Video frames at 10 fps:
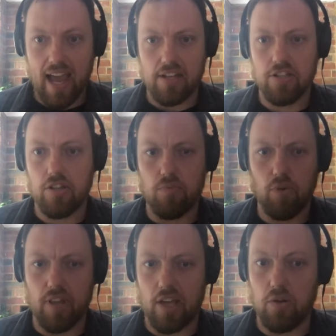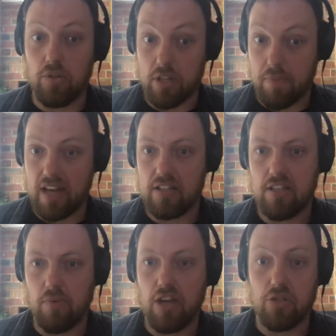And so that what they call the
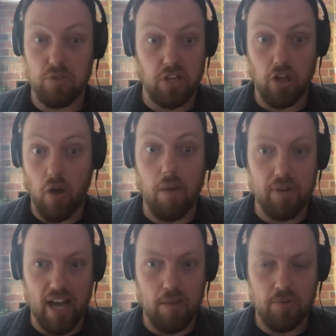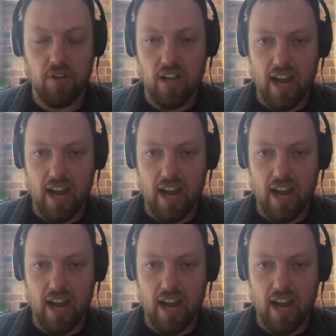dependency ratio is going to go up and up.